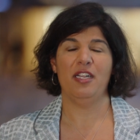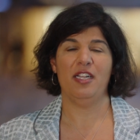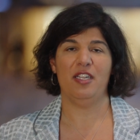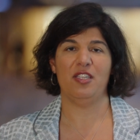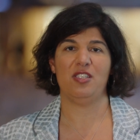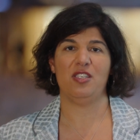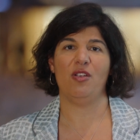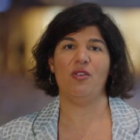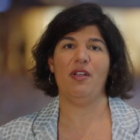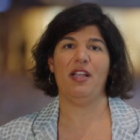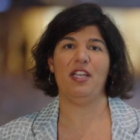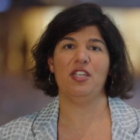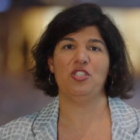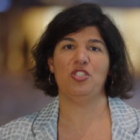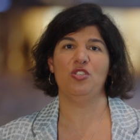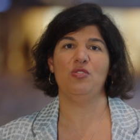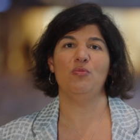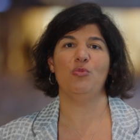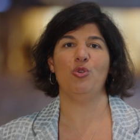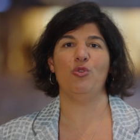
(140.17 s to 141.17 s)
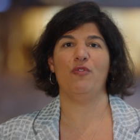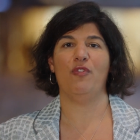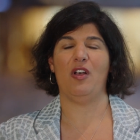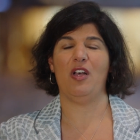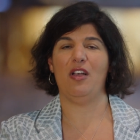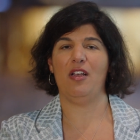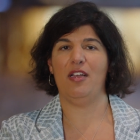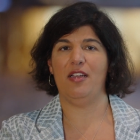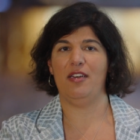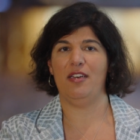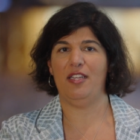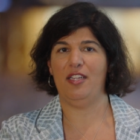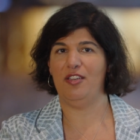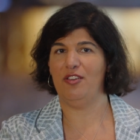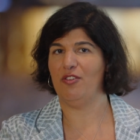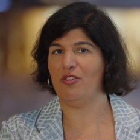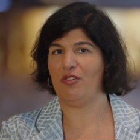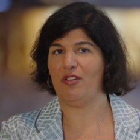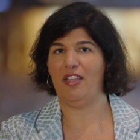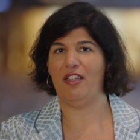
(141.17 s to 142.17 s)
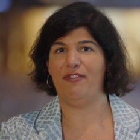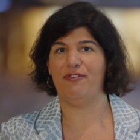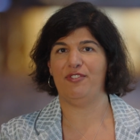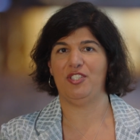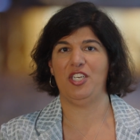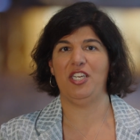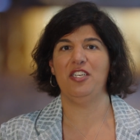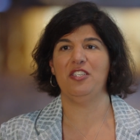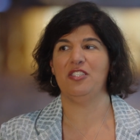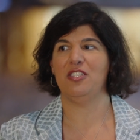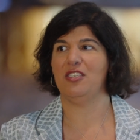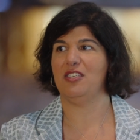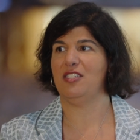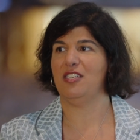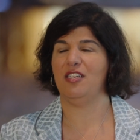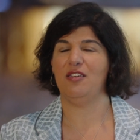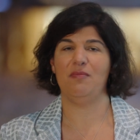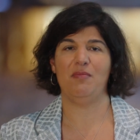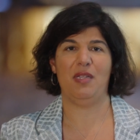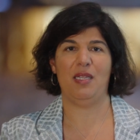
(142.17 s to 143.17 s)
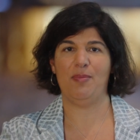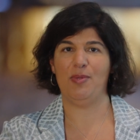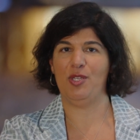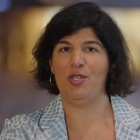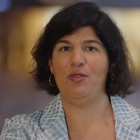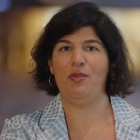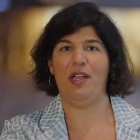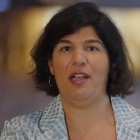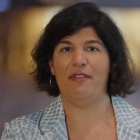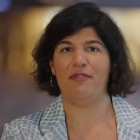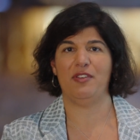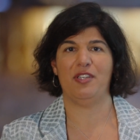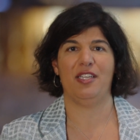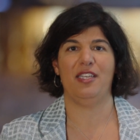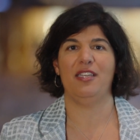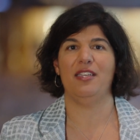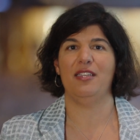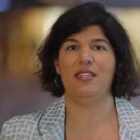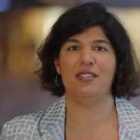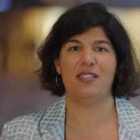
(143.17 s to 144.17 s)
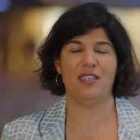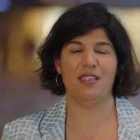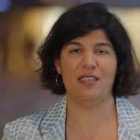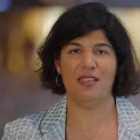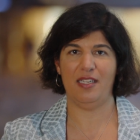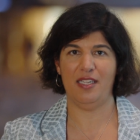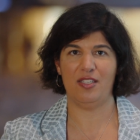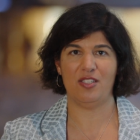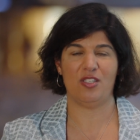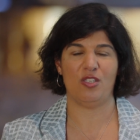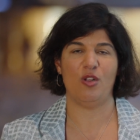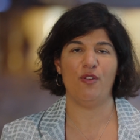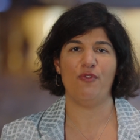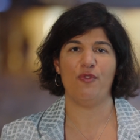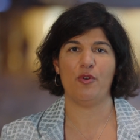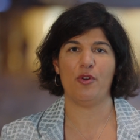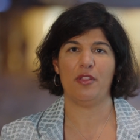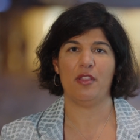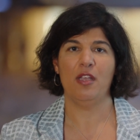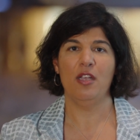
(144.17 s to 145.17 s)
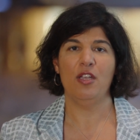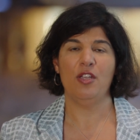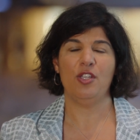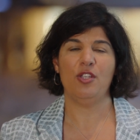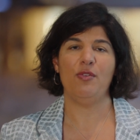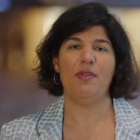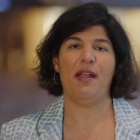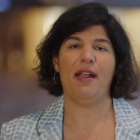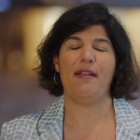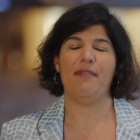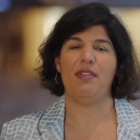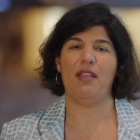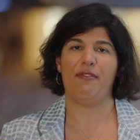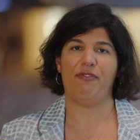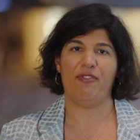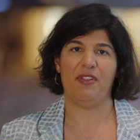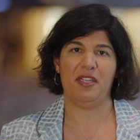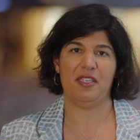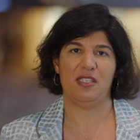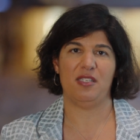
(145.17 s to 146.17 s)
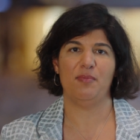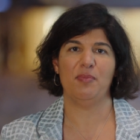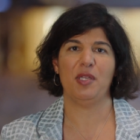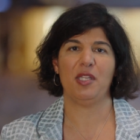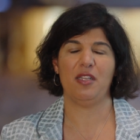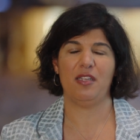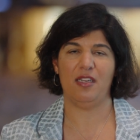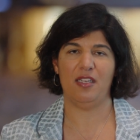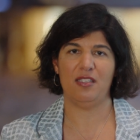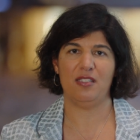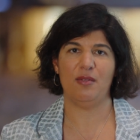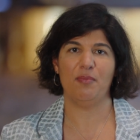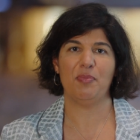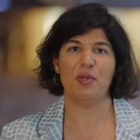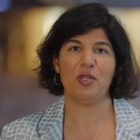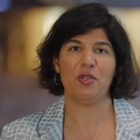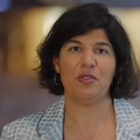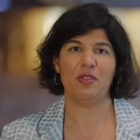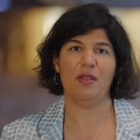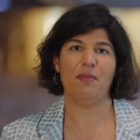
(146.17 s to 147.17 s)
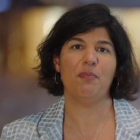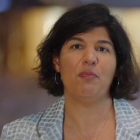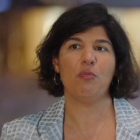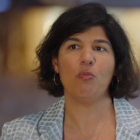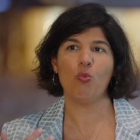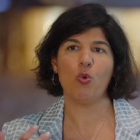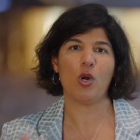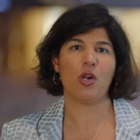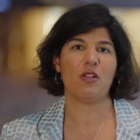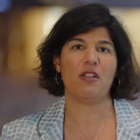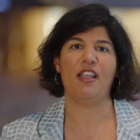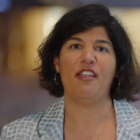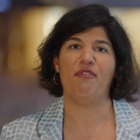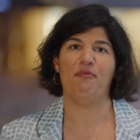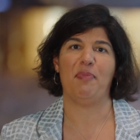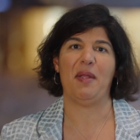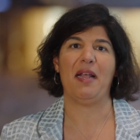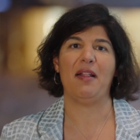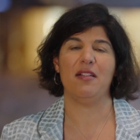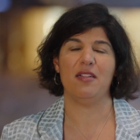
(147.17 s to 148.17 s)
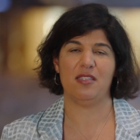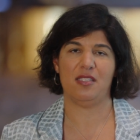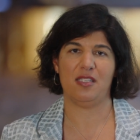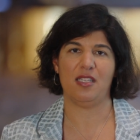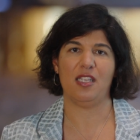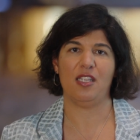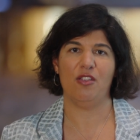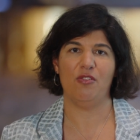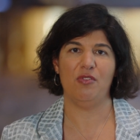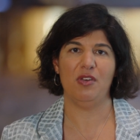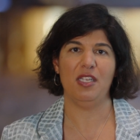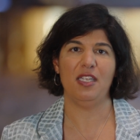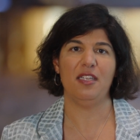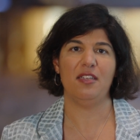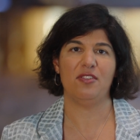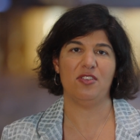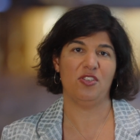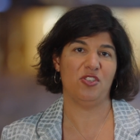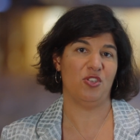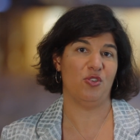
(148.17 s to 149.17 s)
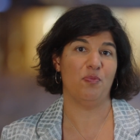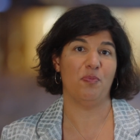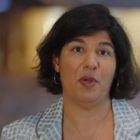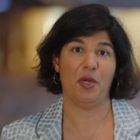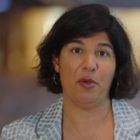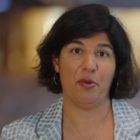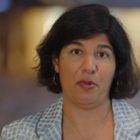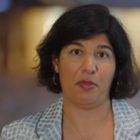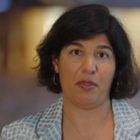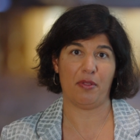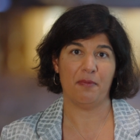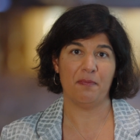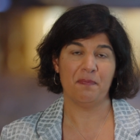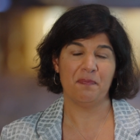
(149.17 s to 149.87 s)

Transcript: And so as you move on and your life changes and maybe you have kids and, and so forth, you have that flexibility to build the work-life balance that you need to do both.